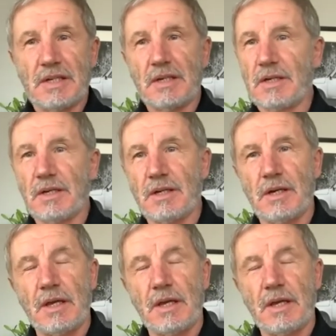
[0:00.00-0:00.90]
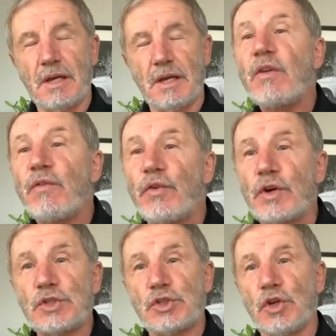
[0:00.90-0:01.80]
in my very
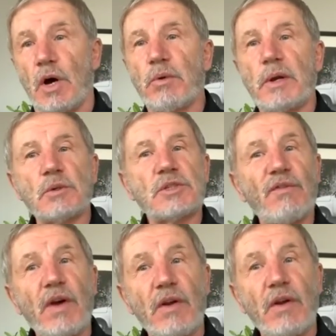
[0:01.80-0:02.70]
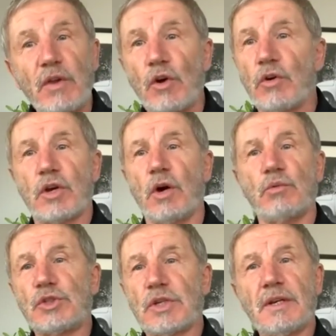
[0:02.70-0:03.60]
first job when I was a very young coach.